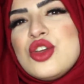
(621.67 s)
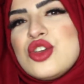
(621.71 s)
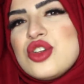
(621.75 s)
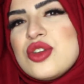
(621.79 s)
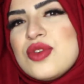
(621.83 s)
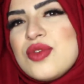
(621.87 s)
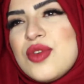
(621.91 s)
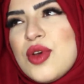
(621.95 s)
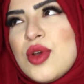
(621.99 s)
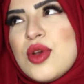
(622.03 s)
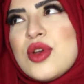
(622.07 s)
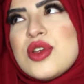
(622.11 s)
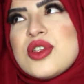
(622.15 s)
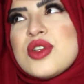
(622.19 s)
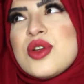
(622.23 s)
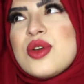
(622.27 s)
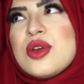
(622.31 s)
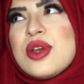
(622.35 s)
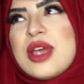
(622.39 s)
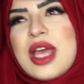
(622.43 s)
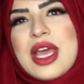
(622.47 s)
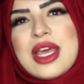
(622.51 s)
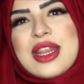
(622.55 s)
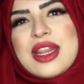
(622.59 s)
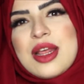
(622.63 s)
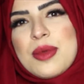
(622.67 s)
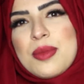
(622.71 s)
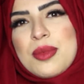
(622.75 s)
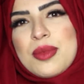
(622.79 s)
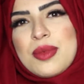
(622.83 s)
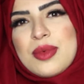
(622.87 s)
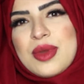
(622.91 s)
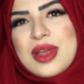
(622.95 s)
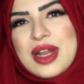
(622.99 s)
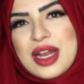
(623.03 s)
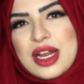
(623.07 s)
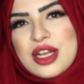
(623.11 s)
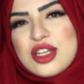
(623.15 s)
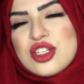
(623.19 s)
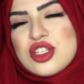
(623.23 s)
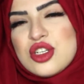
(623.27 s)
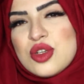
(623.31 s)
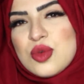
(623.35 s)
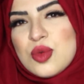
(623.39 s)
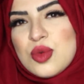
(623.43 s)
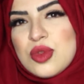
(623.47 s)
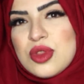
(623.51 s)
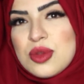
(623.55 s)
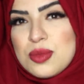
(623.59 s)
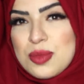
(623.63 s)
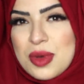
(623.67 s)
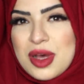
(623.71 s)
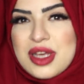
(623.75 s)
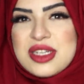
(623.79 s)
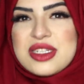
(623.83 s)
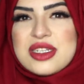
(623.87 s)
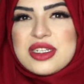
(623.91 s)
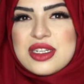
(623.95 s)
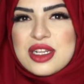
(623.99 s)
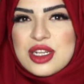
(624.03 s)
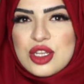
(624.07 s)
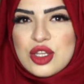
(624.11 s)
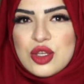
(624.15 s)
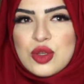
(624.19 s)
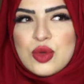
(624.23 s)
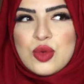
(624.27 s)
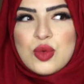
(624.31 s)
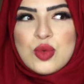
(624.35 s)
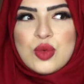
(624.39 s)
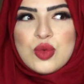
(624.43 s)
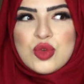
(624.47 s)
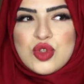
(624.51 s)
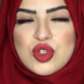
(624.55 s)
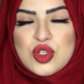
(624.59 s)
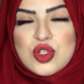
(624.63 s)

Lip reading: you should focus on getting that connection with the person that you